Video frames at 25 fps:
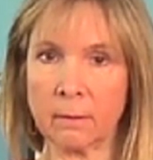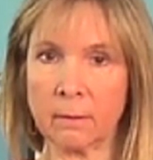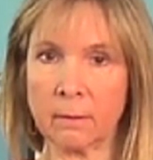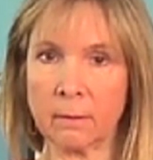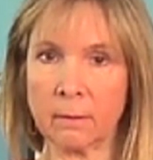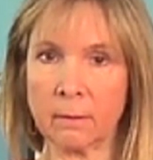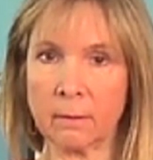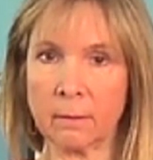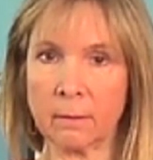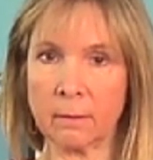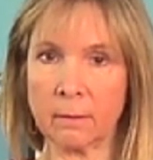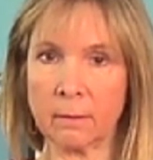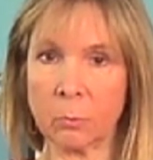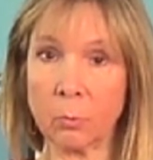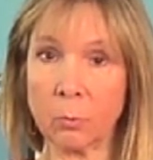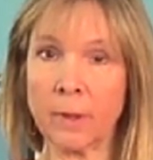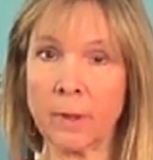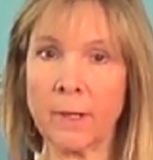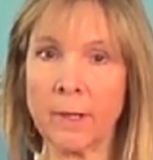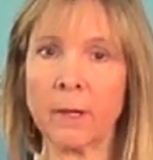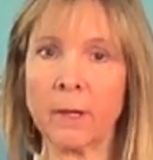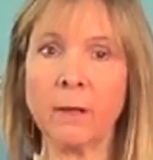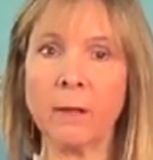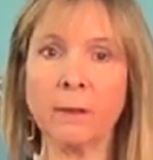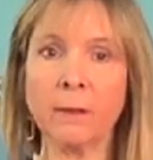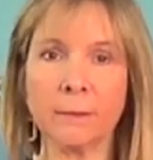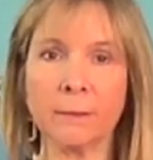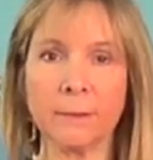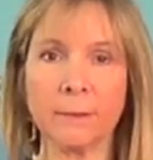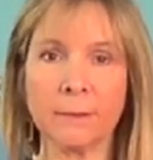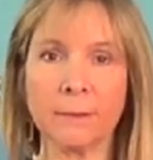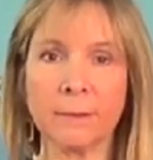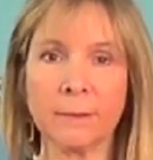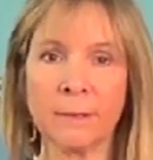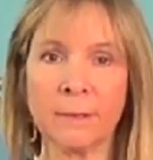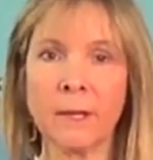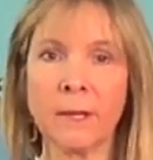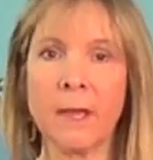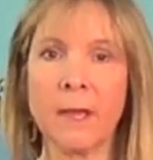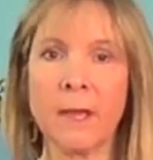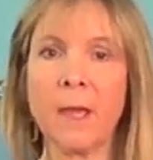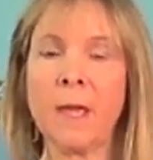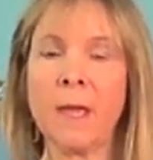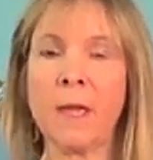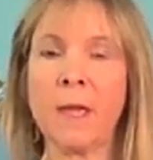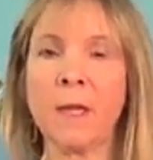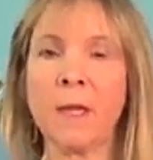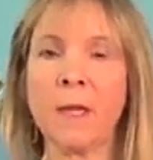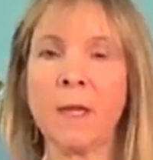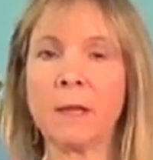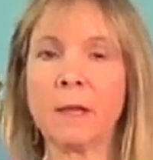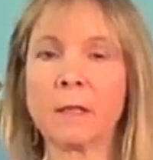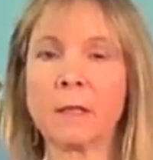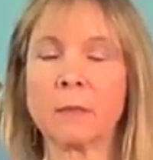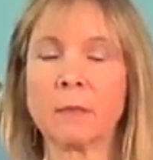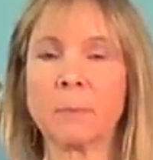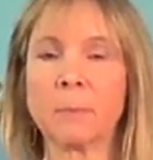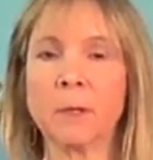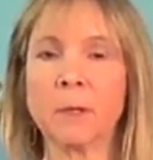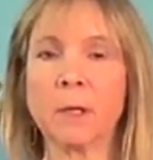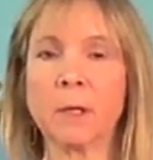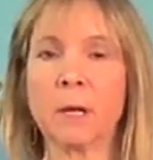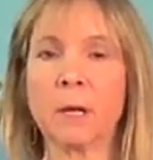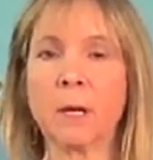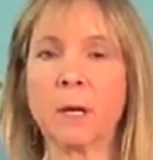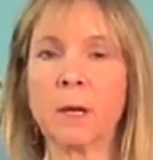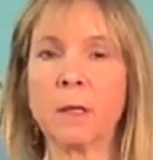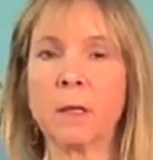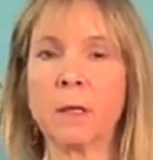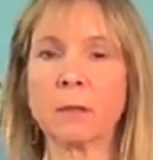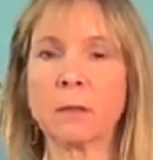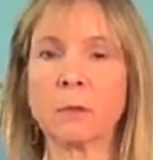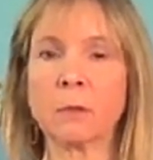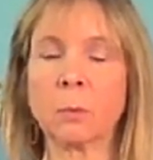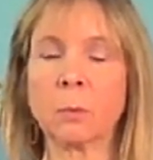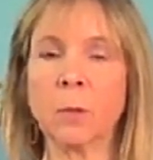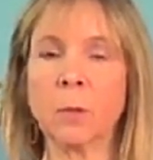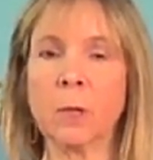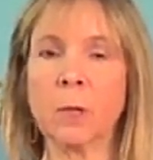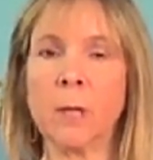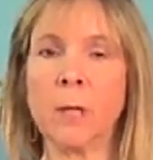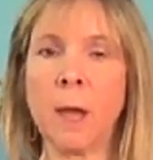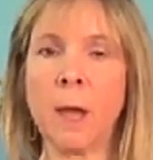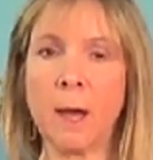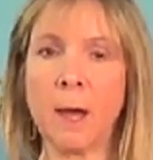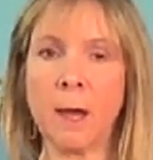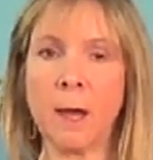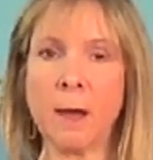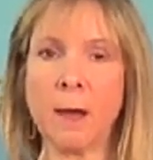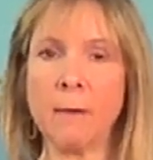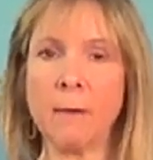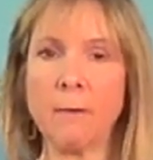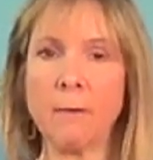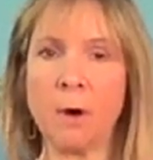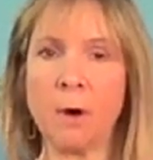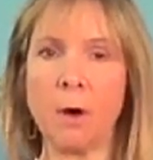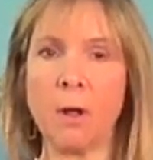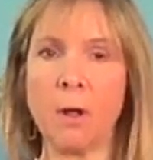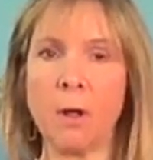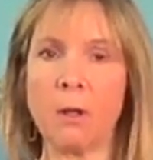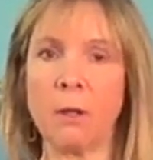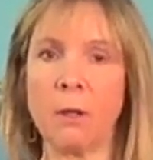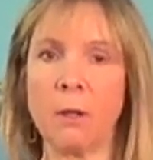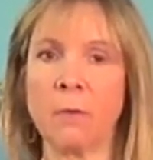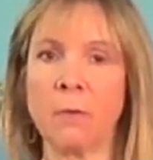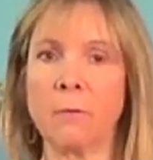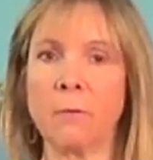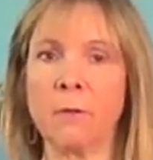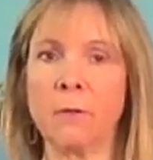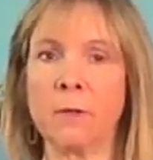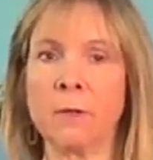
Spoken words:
real is because we have all of these